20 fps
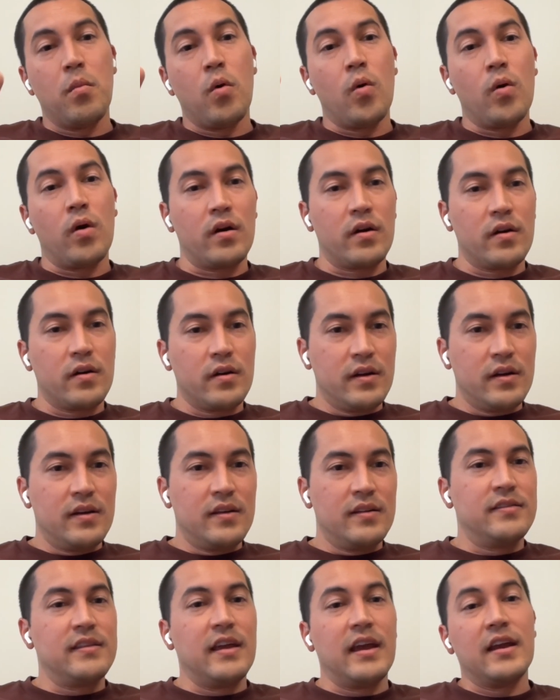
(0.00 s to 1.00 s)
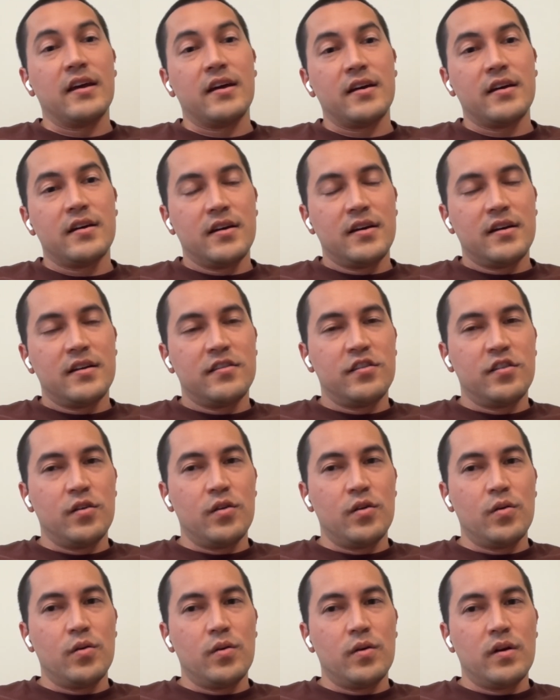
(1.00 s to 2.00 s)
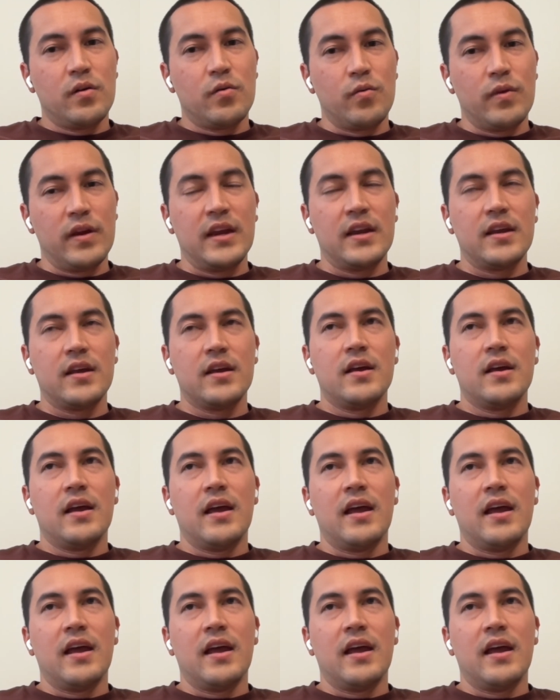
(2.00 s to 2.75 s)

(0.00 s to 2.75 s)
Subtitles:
more data to read.